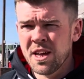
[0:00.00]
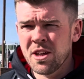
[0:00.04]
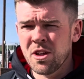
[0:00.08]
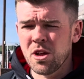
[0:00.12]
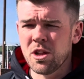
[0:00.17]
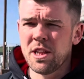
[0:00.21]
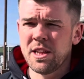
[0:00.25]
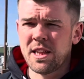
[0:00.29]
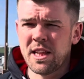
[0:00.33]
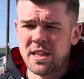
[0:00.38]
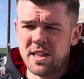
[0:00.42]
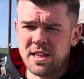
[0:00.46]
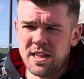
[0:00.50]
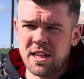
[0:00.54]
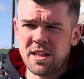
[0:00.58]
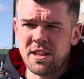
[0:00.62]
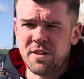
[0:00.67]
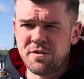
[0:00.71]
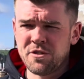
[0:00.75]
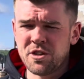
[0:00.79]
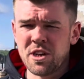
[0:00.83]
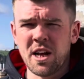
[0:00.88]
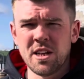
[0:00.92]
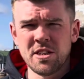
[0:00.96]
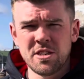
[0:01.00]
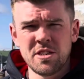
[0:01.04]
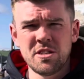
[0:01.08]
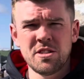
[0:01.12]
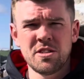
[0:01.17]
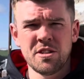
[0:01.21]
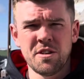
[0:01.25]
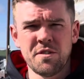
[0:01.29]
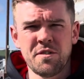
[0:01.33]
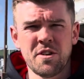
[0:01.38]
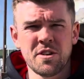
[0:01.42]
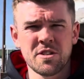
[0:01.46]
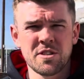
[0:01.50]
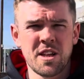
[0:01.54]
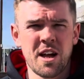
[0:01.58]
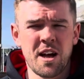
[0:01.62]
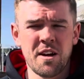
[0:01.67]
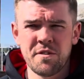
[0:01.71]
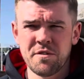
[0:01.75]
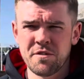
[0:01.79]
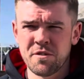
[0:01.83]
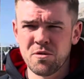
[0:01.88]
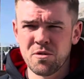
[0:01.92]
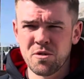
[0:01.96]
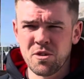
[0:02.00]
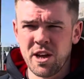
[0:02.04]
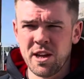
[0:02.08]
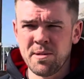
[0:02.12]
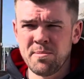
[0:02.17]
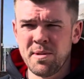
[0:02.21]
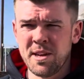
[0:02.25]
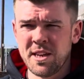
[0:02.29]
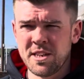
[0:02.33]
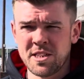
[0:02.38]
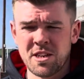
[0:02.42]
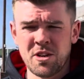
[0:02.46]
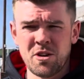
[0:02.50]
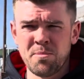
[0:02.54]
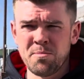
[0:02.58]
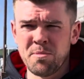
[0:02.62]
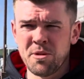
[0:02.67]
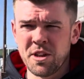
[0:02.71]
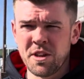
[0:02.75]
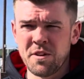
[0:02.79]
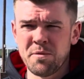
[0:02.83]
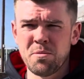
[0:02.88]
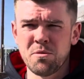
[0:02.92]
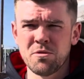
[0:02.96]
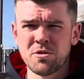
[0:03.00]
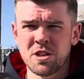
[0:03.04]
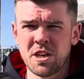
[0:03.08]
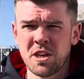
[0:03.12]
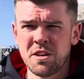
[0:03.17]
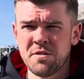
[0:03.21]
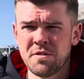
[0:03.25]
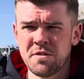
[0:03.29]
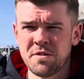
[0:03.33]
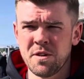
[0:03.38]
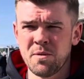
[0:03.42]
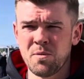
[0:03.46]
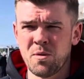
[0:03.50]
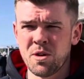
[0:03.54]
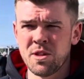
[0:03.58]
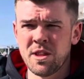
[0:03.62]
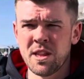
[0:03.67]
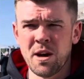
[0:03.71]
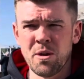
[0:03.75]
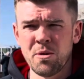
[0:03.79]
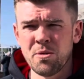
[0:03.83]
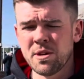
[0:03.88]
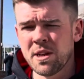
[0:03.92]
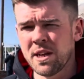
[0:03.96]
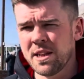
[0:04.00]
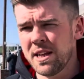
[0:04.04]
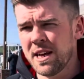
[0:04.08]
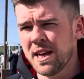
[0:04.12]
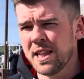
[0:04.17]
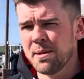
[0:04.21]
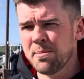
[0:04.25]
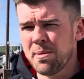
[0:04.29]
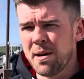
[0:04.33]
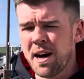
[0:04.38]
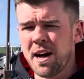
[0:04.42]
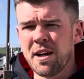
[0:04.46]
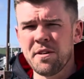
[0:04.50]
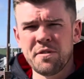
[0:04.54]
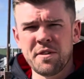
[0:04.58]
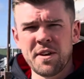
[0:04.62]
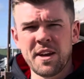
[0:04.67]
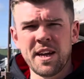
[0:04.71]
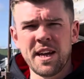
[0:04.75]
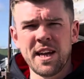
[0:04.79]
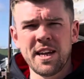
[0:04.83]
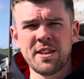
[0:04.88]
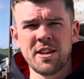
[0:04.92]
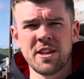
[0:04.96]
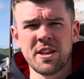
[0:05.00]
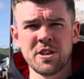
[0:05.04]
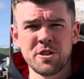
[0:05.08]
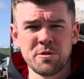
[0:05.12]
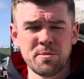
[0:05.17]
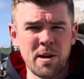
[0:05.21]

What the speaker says: they did have chances in the first half. You know, Glenn makes an unbelievable save at 1-0, and then they hit the bar for a header as